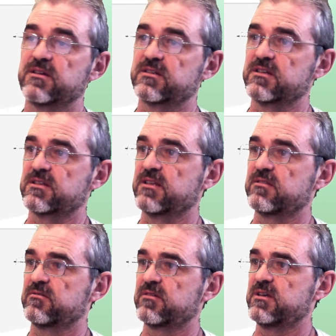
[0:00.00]
the sense
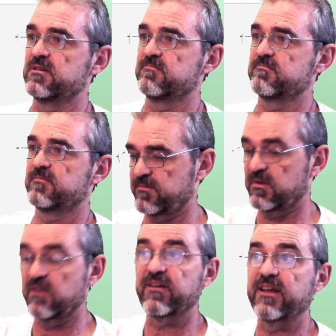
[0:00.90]
that, okay,
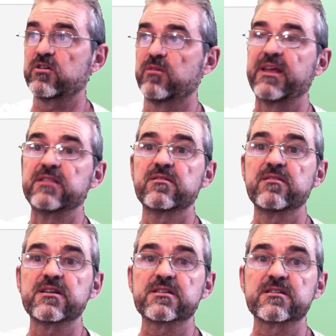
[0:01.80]
if I
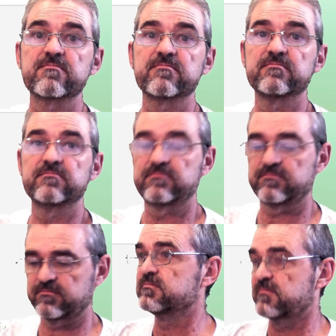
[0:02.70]
comment this,
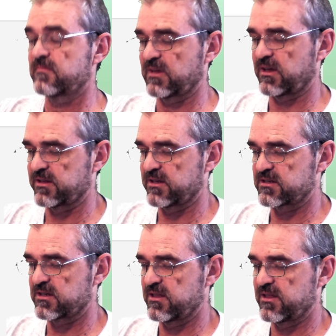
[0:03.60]
and I
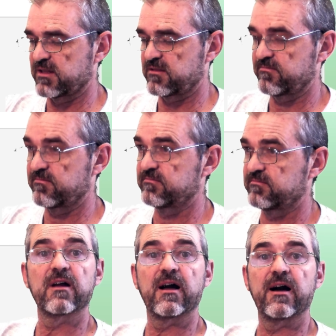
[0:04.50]
say that
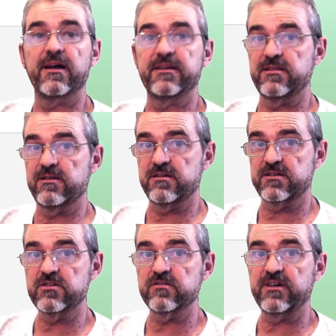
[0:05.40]
I need a
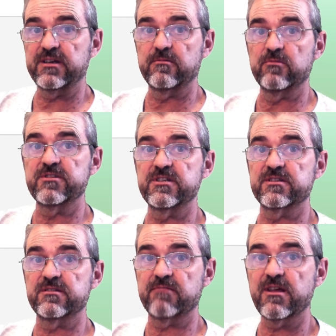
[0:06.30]
decision variable which
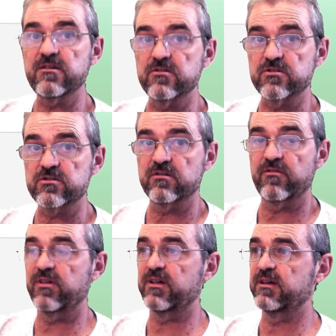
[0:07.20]
is the radius
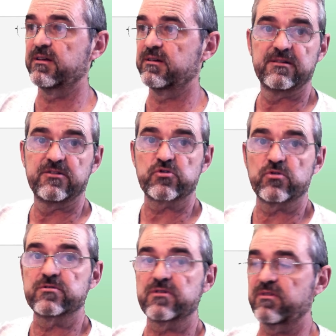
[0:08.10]
of the
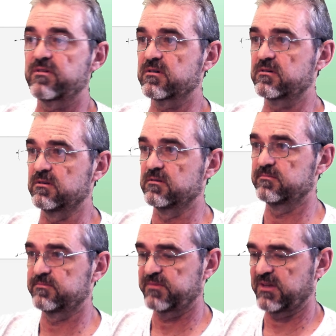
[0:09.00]
short circle,
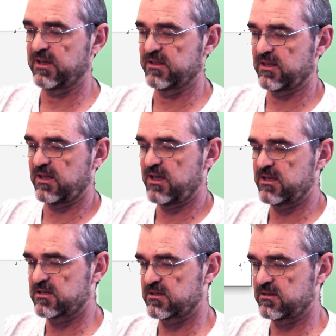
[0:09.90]
and
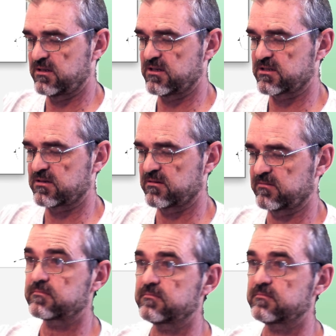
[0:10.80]
H is